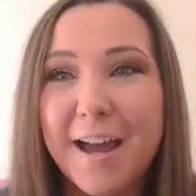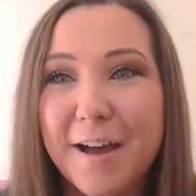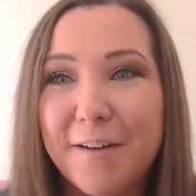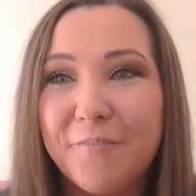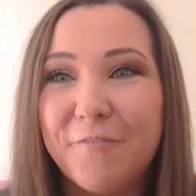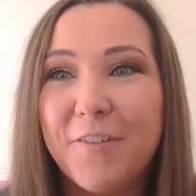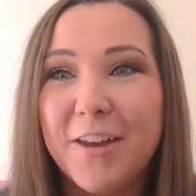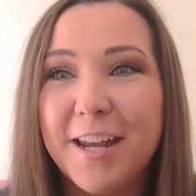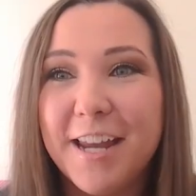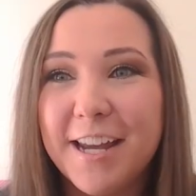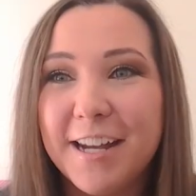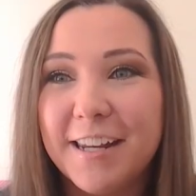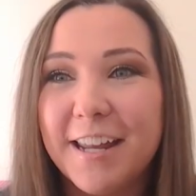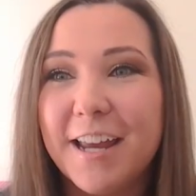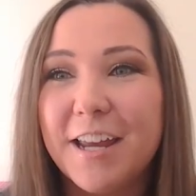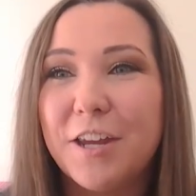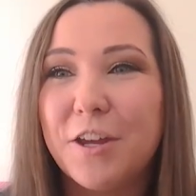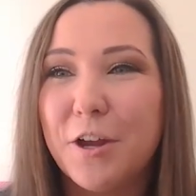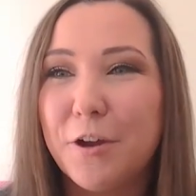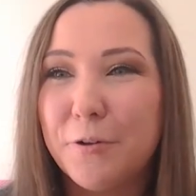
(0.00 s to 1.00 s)
Yeah, feeding
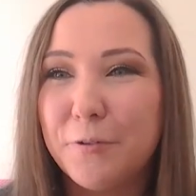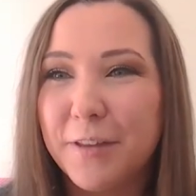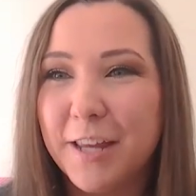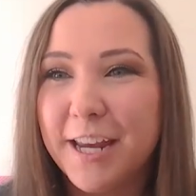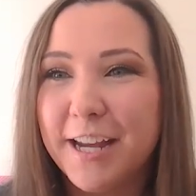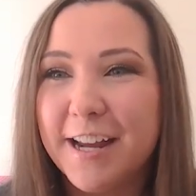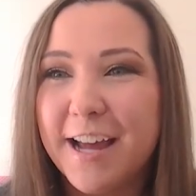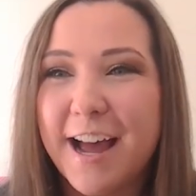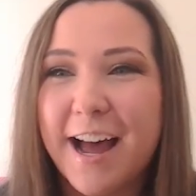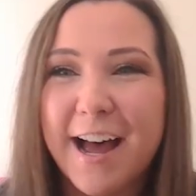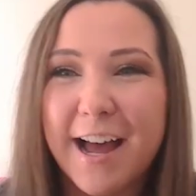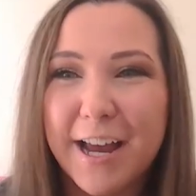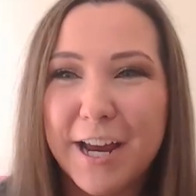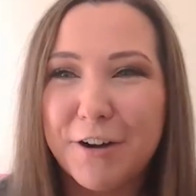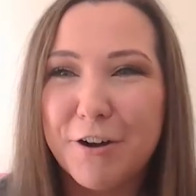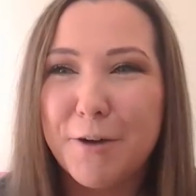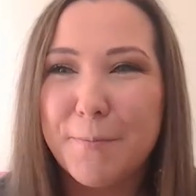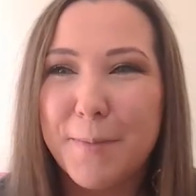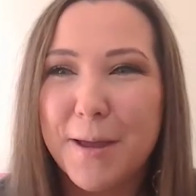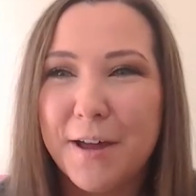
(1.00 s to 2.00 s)
like choline at
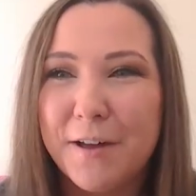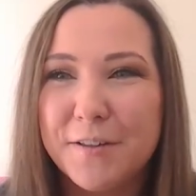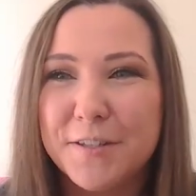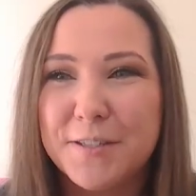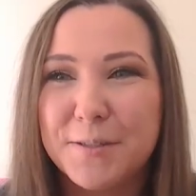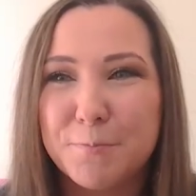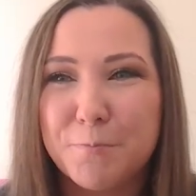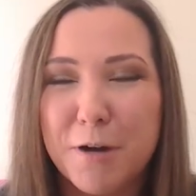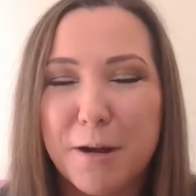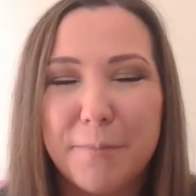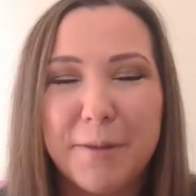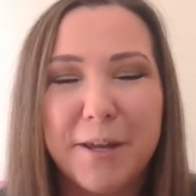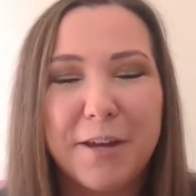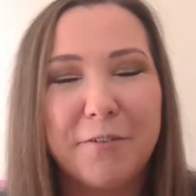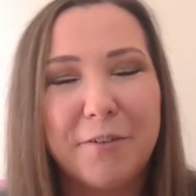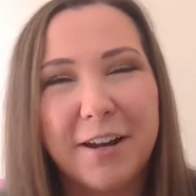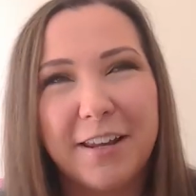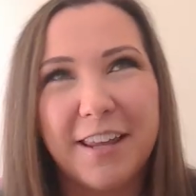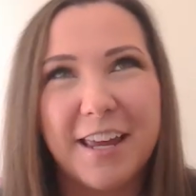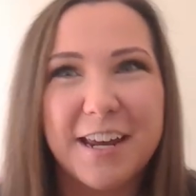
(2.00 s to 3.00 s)
higher amounts, probably
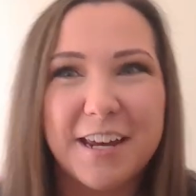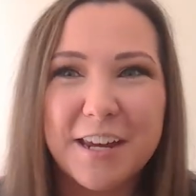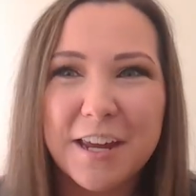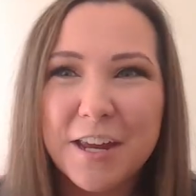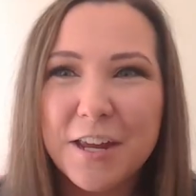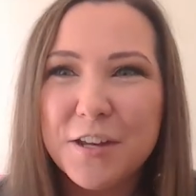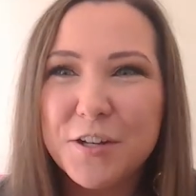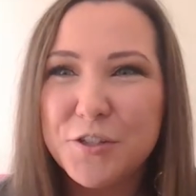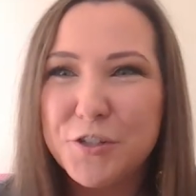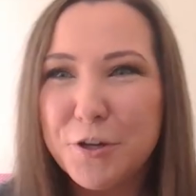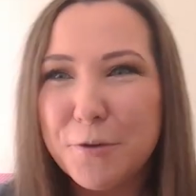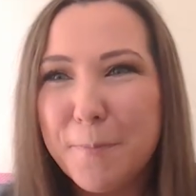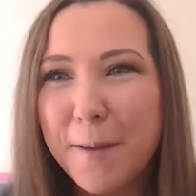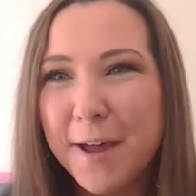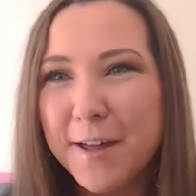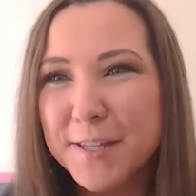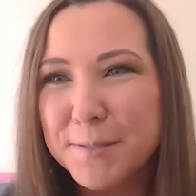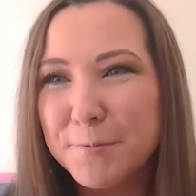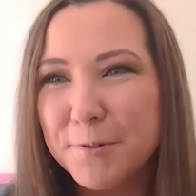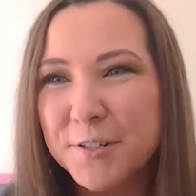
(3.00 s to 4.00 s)
around like two
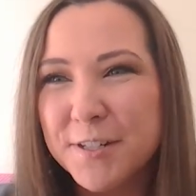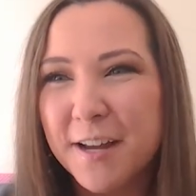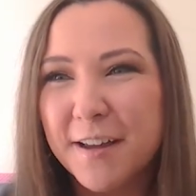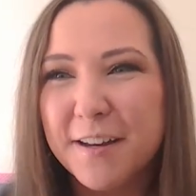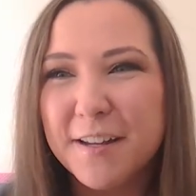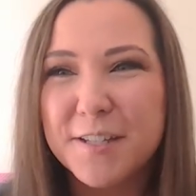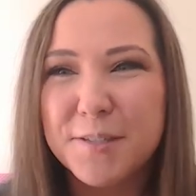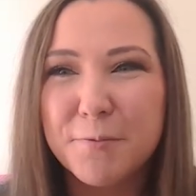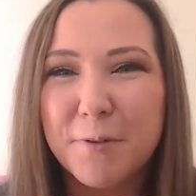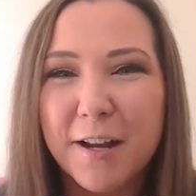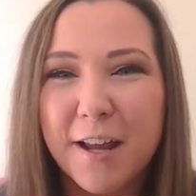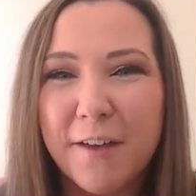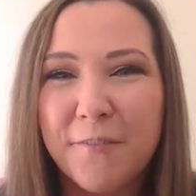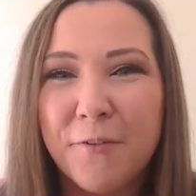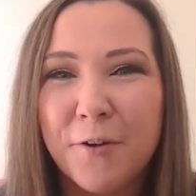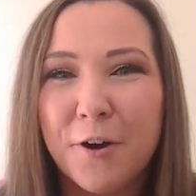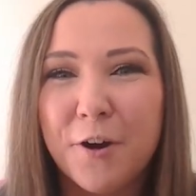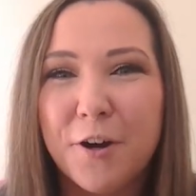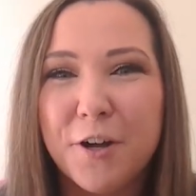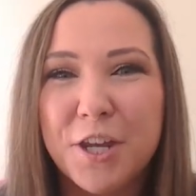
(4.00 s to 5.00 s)
pounds per ton is what
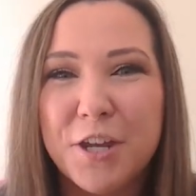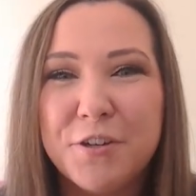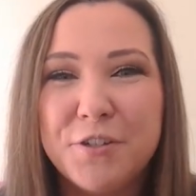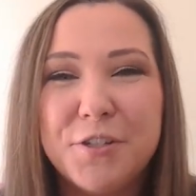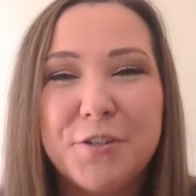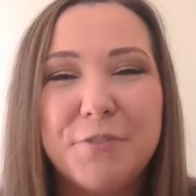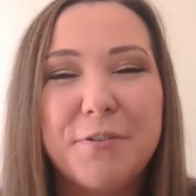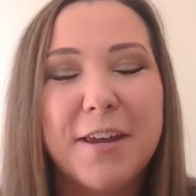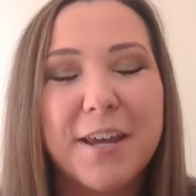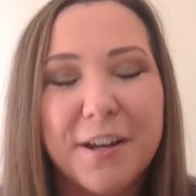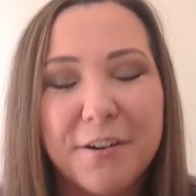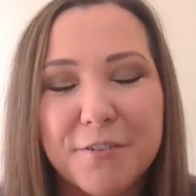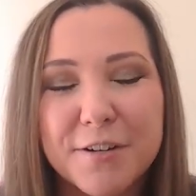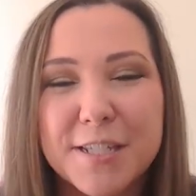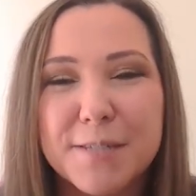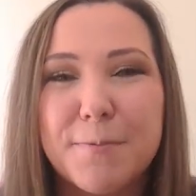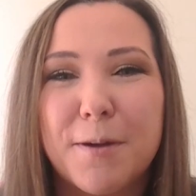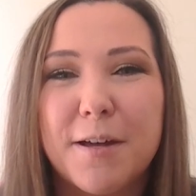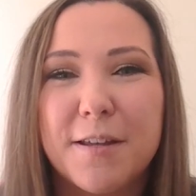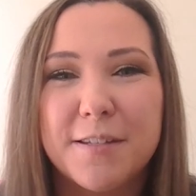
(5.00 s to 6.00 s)
I've heard. You do get a
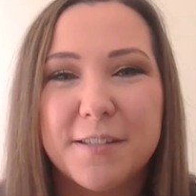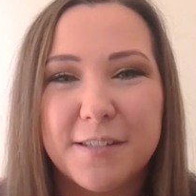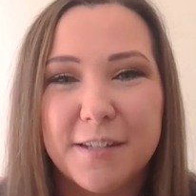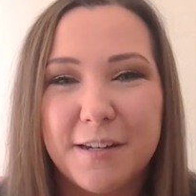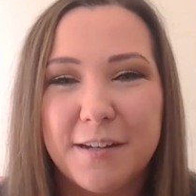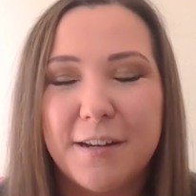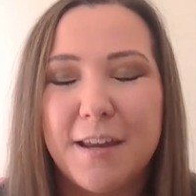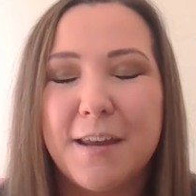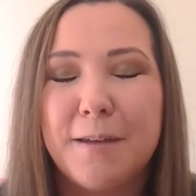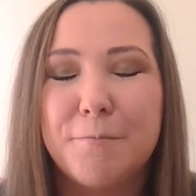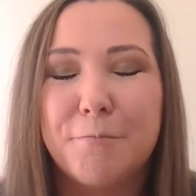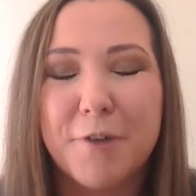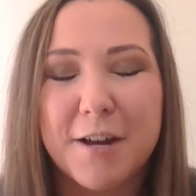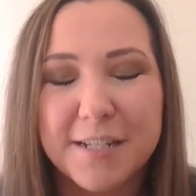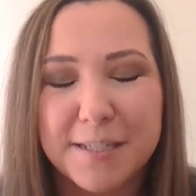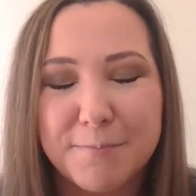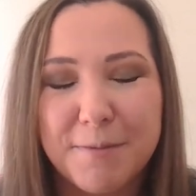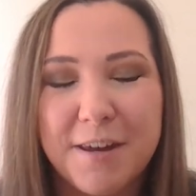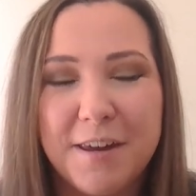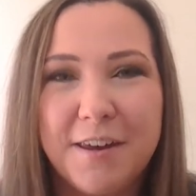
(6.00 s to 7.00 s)
response in, in
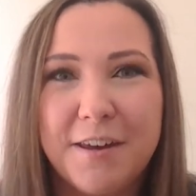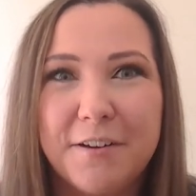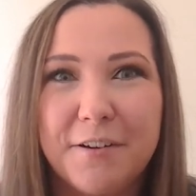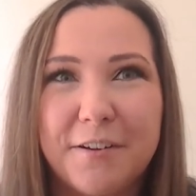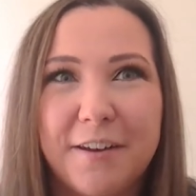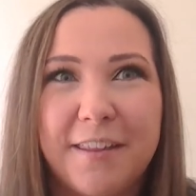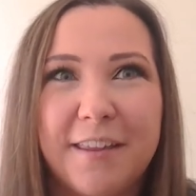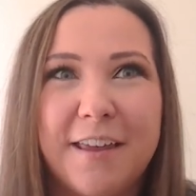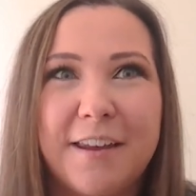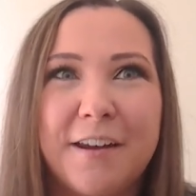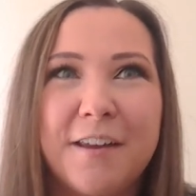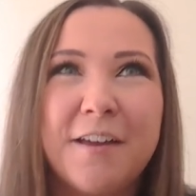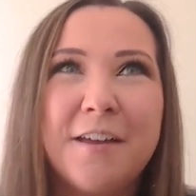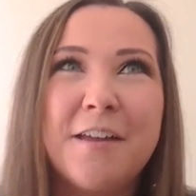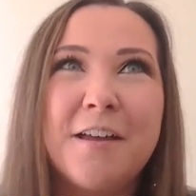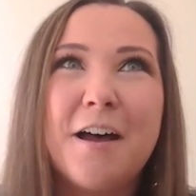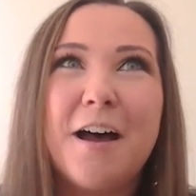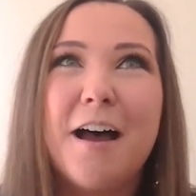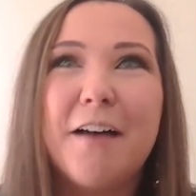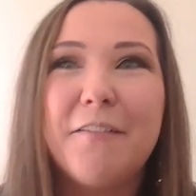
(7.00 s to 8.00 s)
breast meat yield. And then
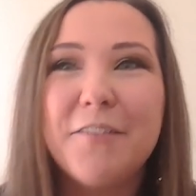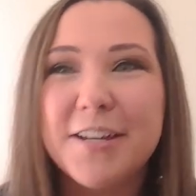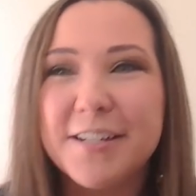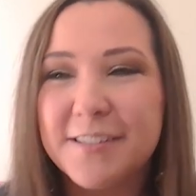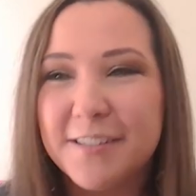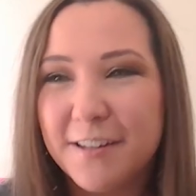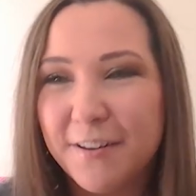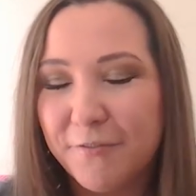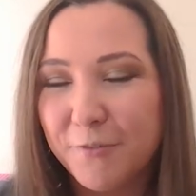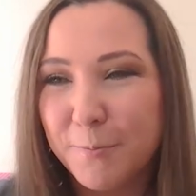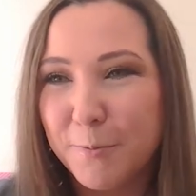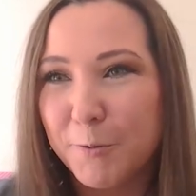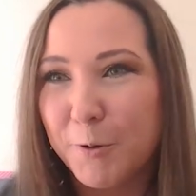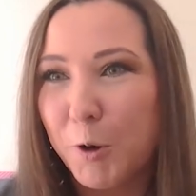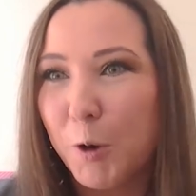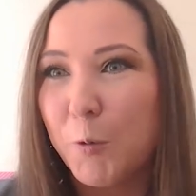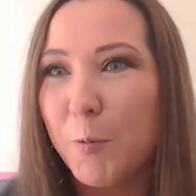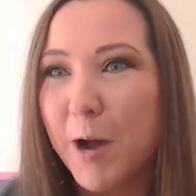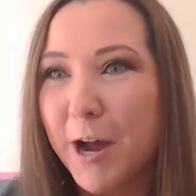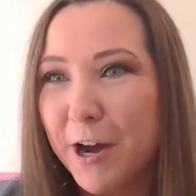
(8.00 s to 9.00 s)
obviously, from a
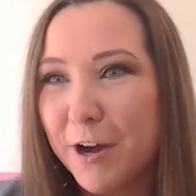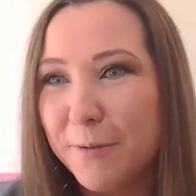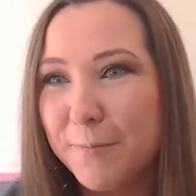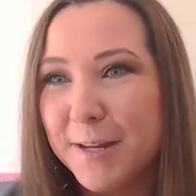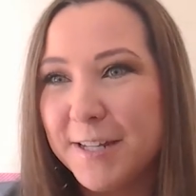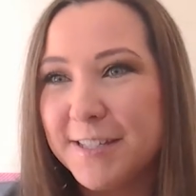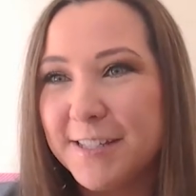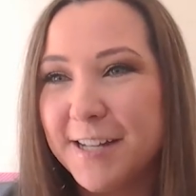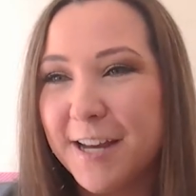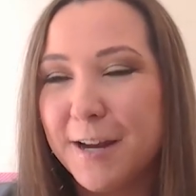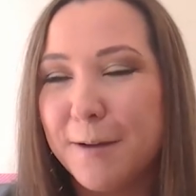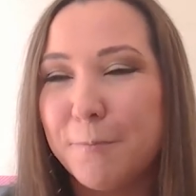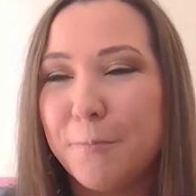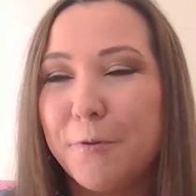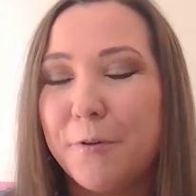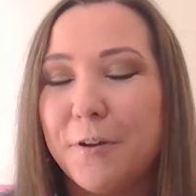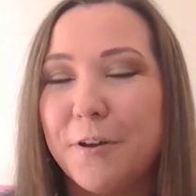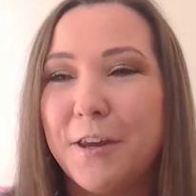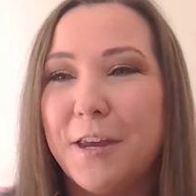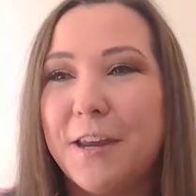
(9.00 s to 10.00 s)
requirement
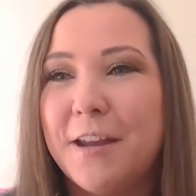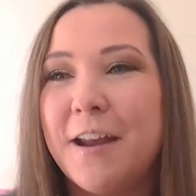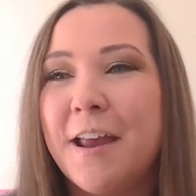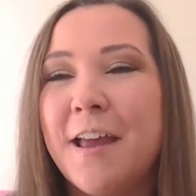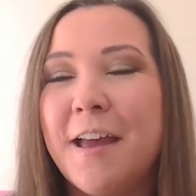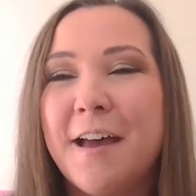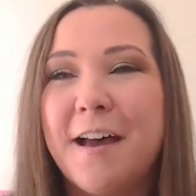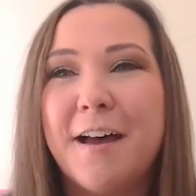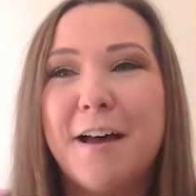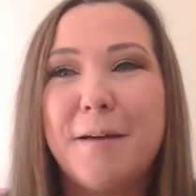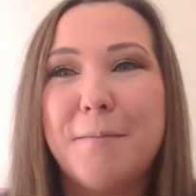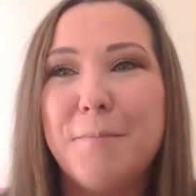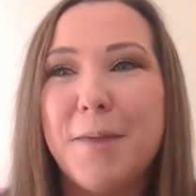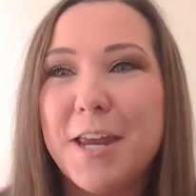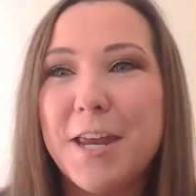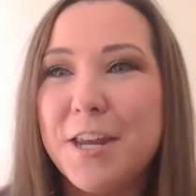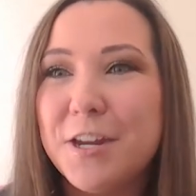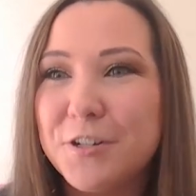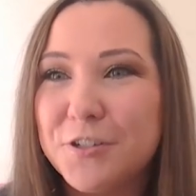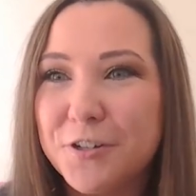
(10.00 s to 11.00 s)
standpoint, uh,
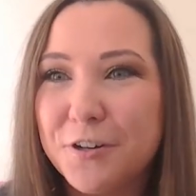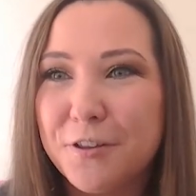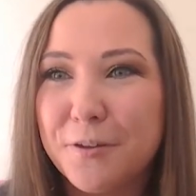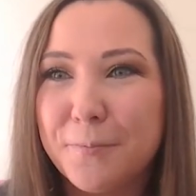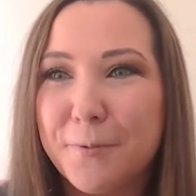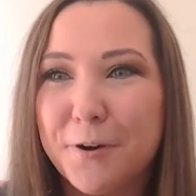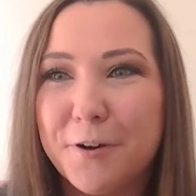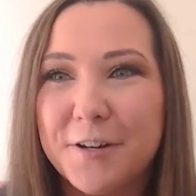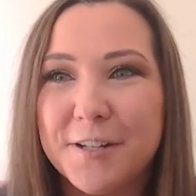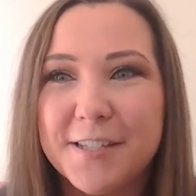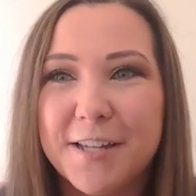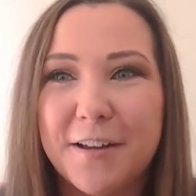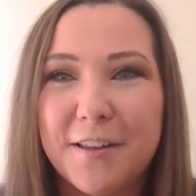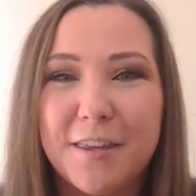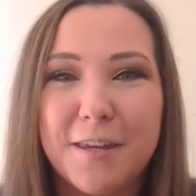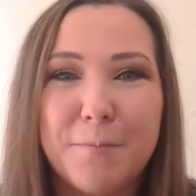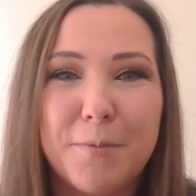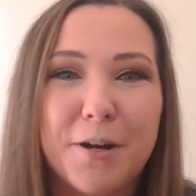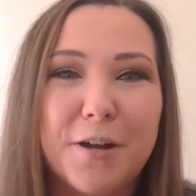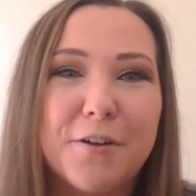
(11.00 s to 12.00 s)
making sure the bird is
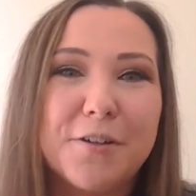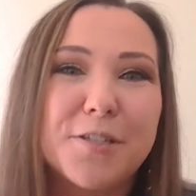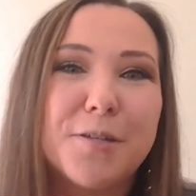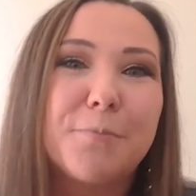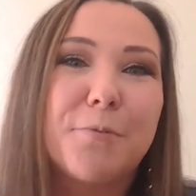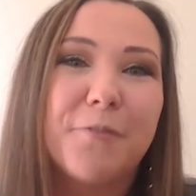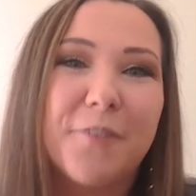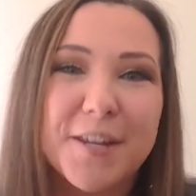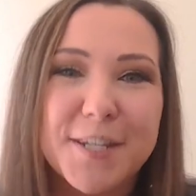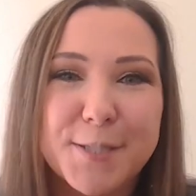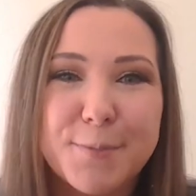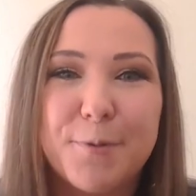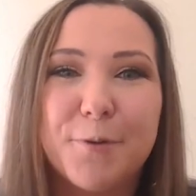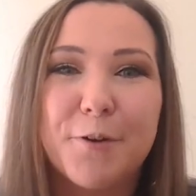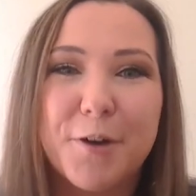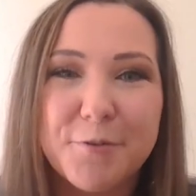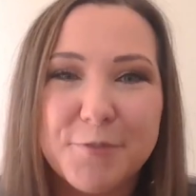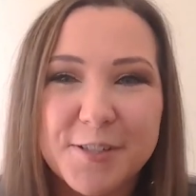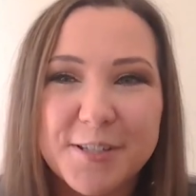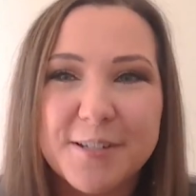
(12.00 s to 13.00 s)
healthy, but also prevents
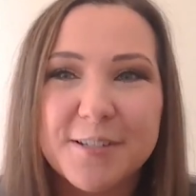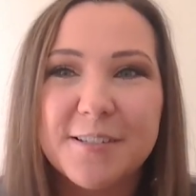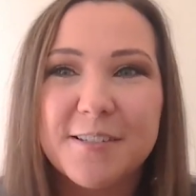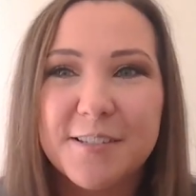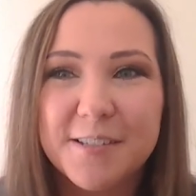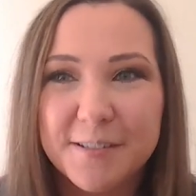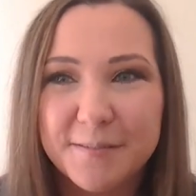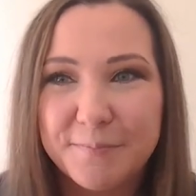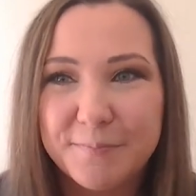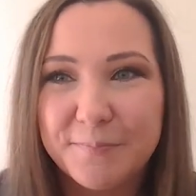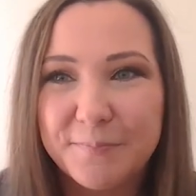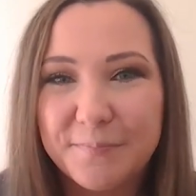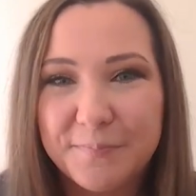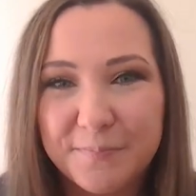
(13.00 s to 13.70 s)
perosis